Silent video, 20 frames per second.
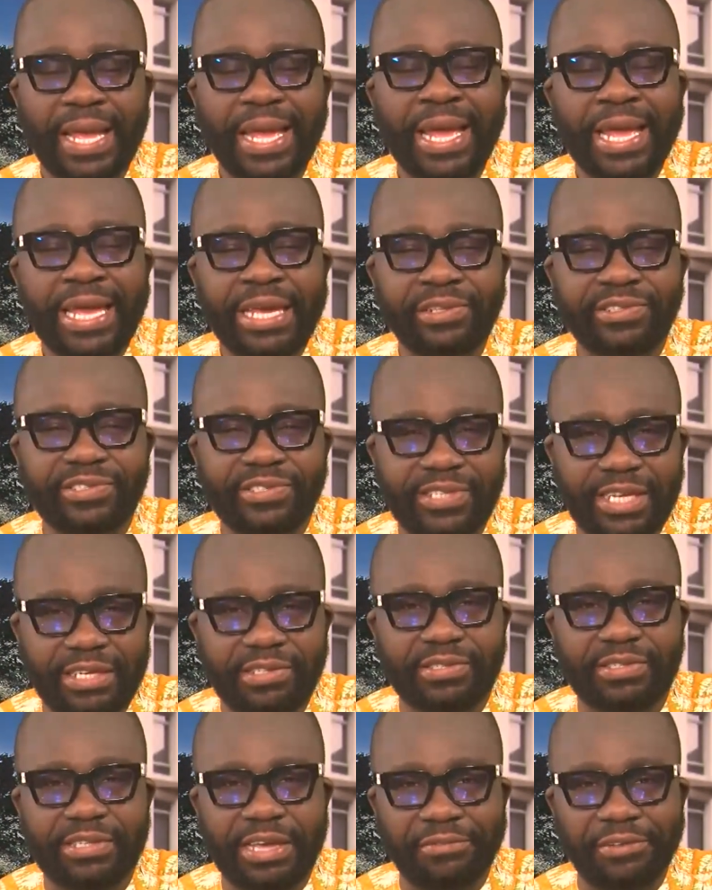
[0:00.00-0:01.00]

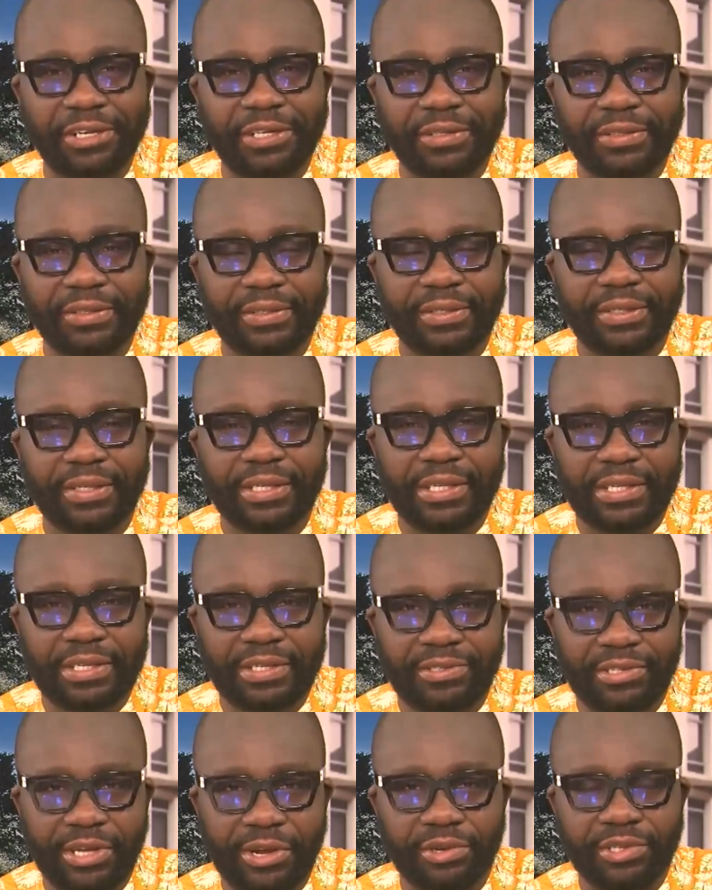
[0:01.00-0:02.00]
867
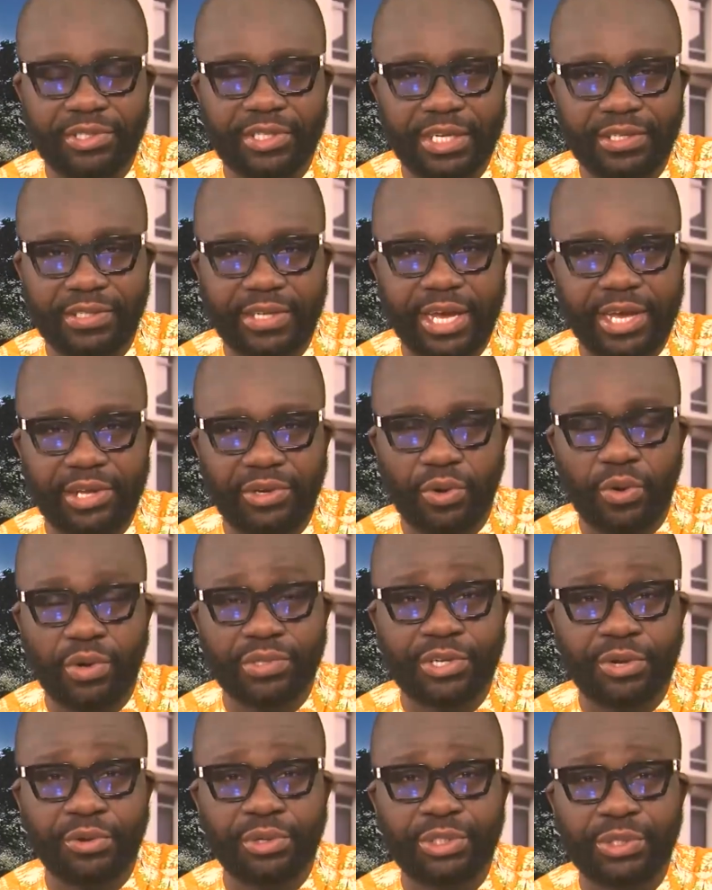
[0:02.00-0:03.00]
068 or
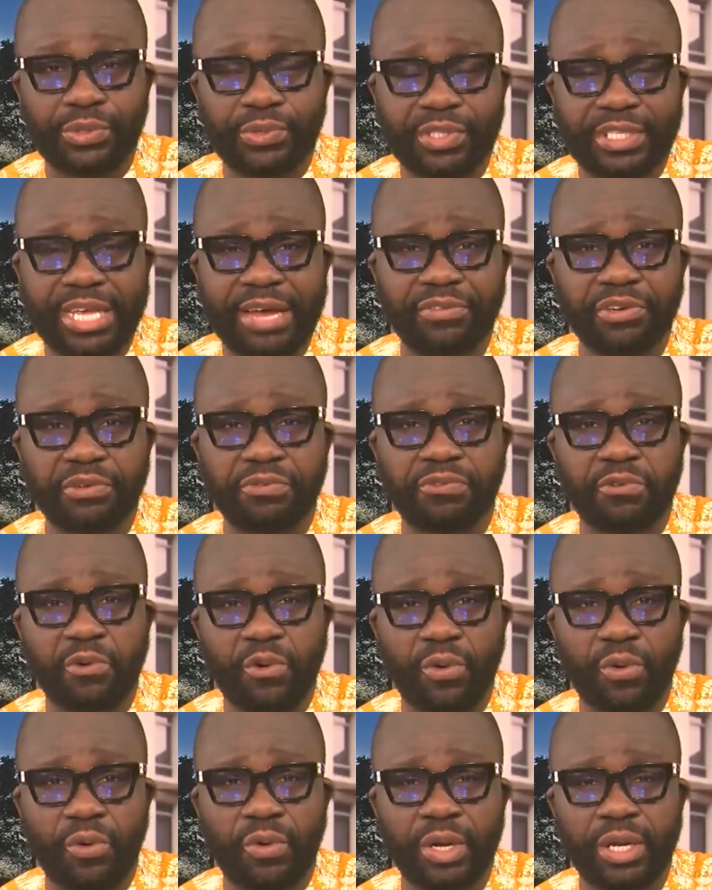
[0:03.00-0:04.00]

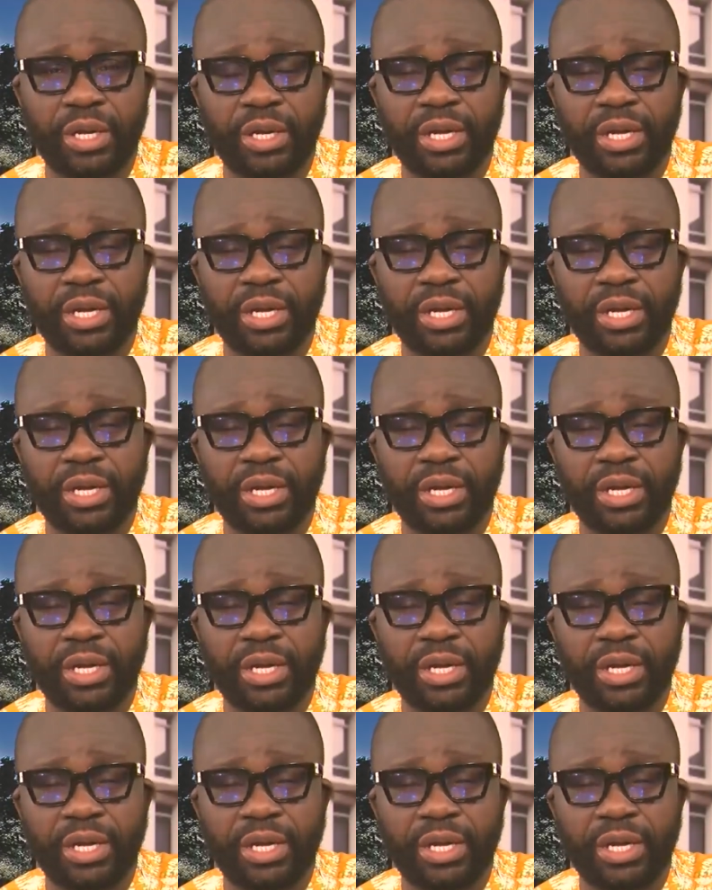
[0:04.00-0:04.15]
0274